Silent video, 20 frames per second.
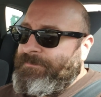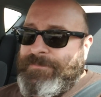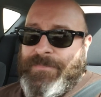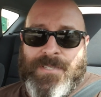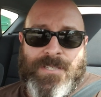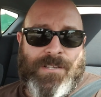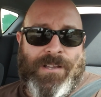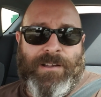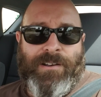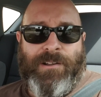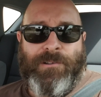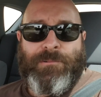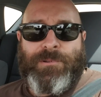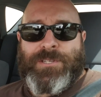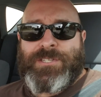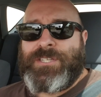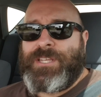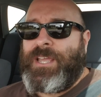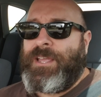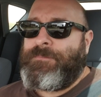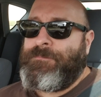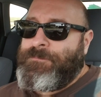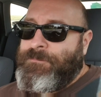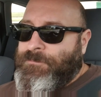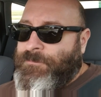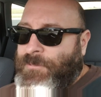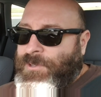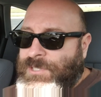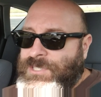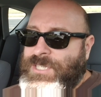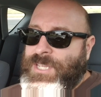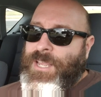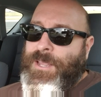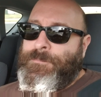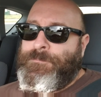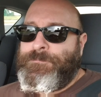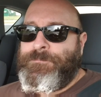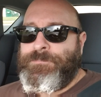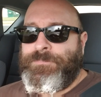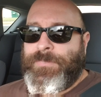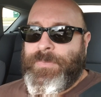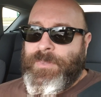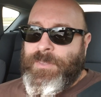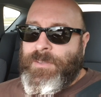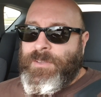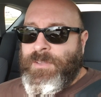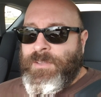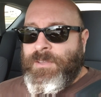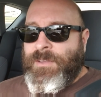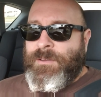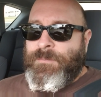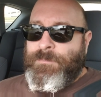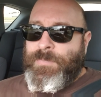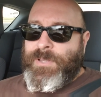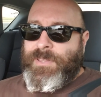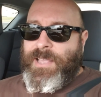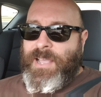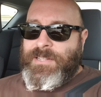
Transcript: So I don't know. We'll see. We'll see. But